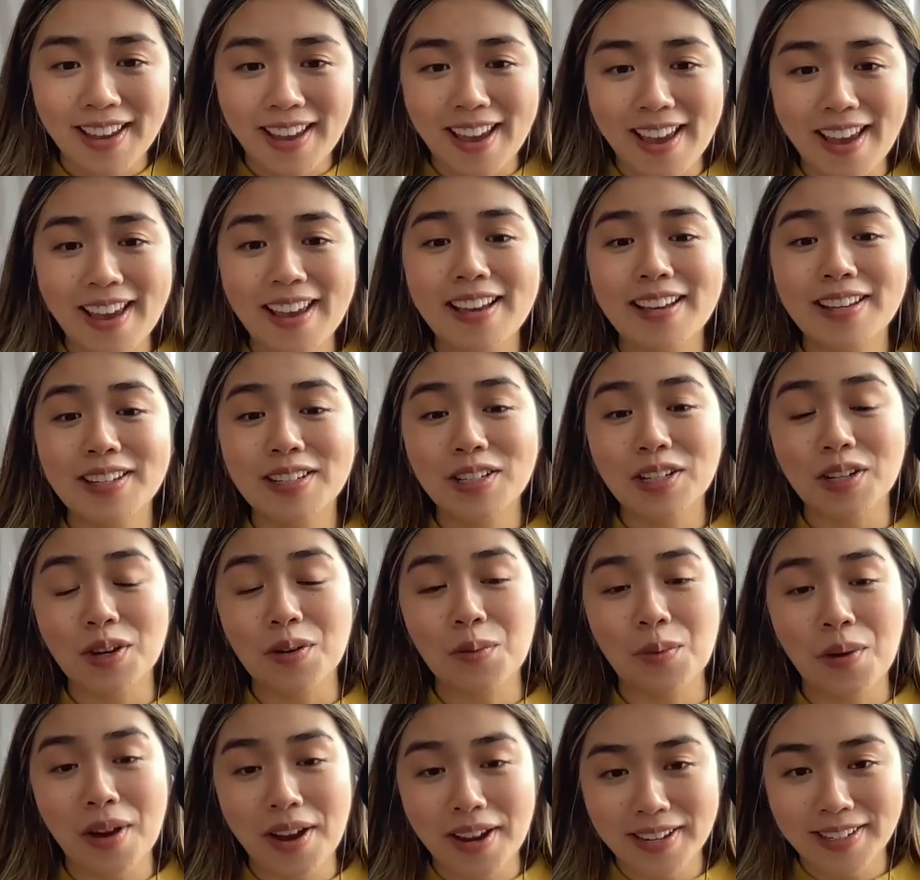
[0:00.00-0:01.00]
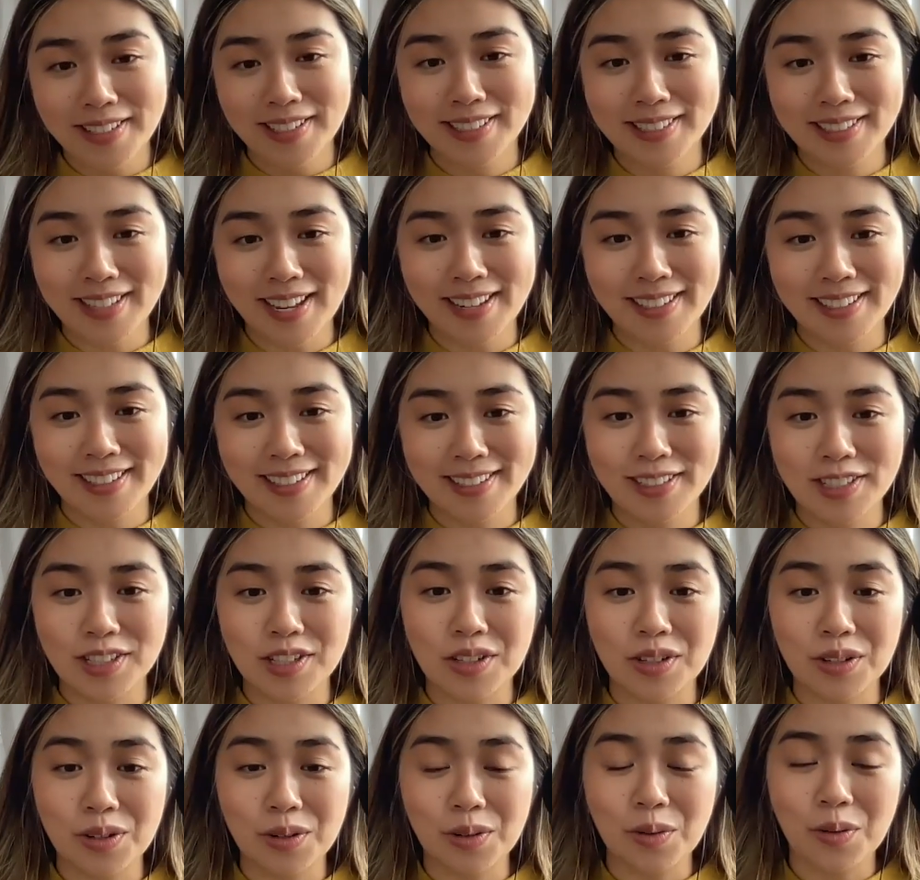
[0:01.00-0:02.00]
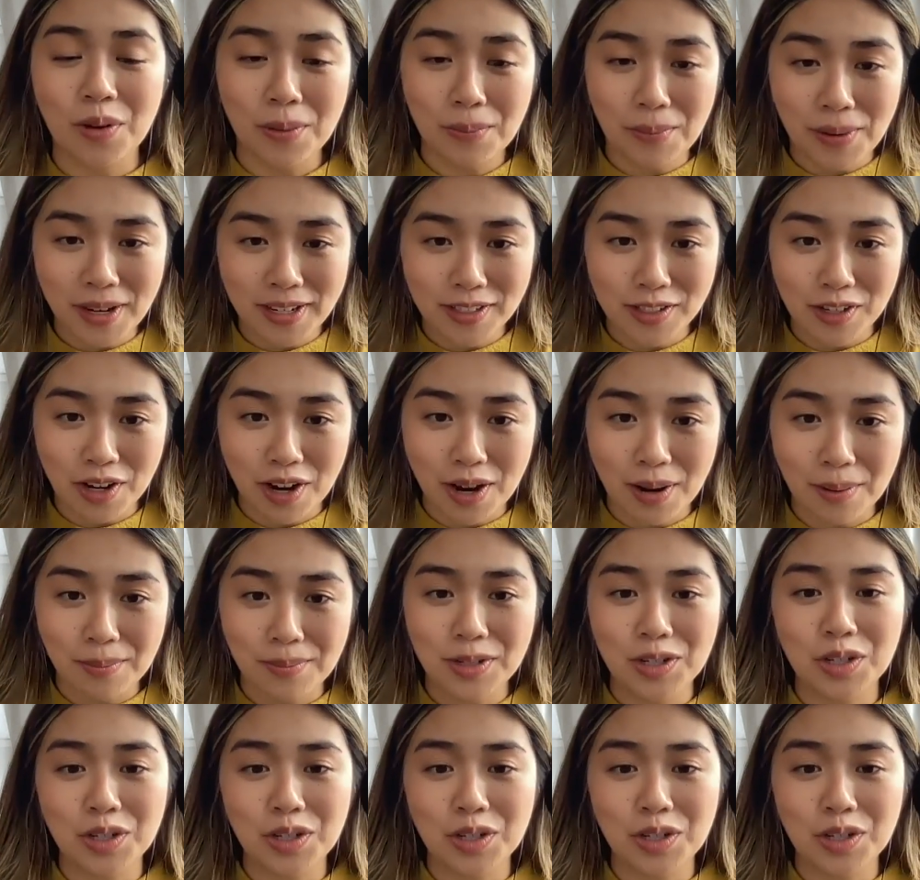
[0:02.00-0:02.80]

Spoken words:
and why I decided to quit my job